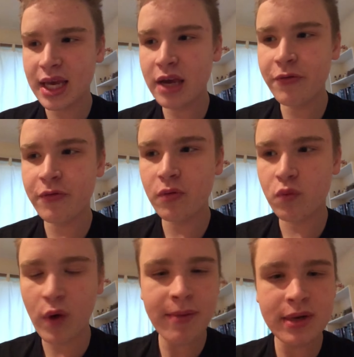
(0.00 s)
if
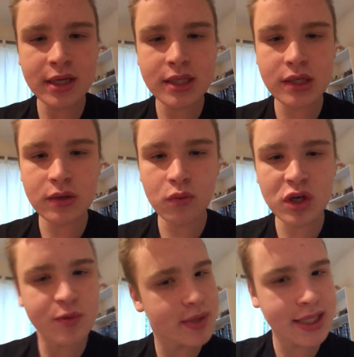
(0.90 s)
Remnant
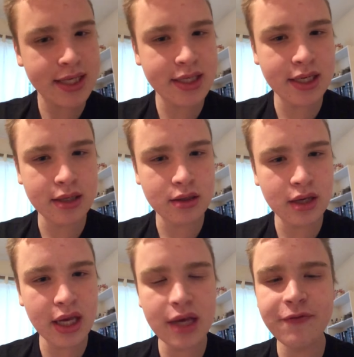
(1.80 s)
was possessing,
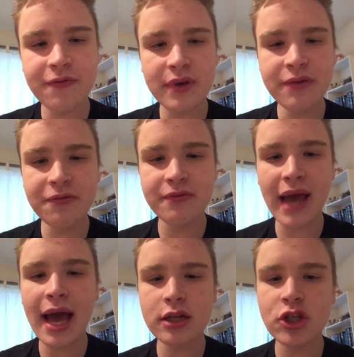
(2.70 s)
if if
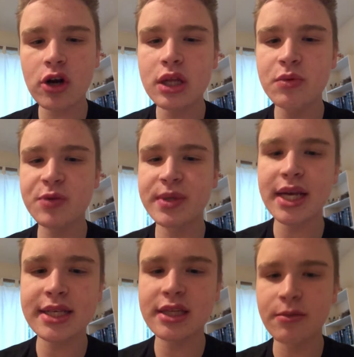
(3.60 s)
Charlie was
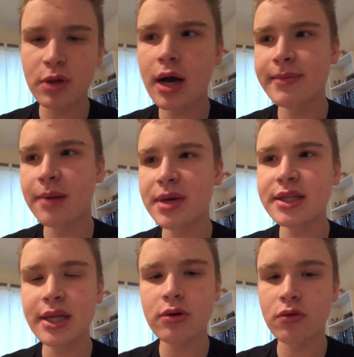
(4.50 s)
possessing the Blob, that
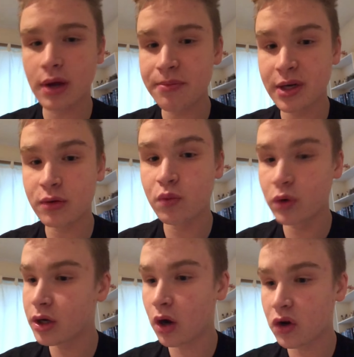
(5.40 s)
means that her Remnant
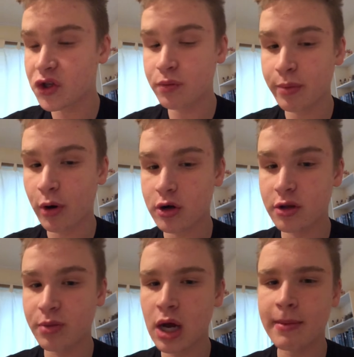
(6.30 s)
would also be part of the
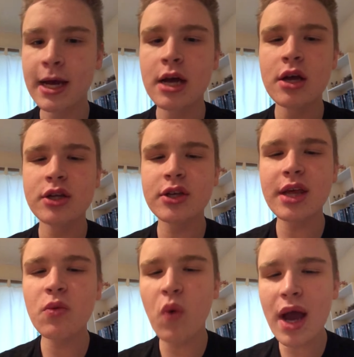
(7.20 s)
Blob. So
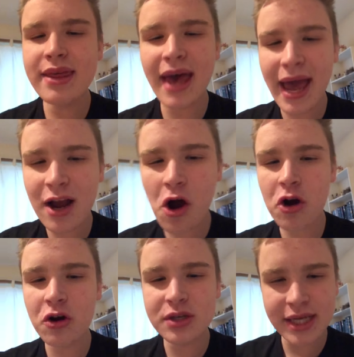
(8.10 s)
then why the heck are
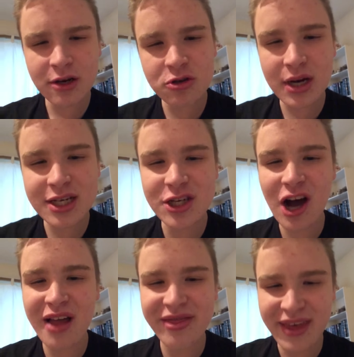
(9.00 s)
her tear tracks
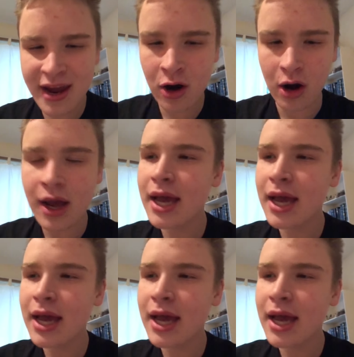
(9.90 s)
not there?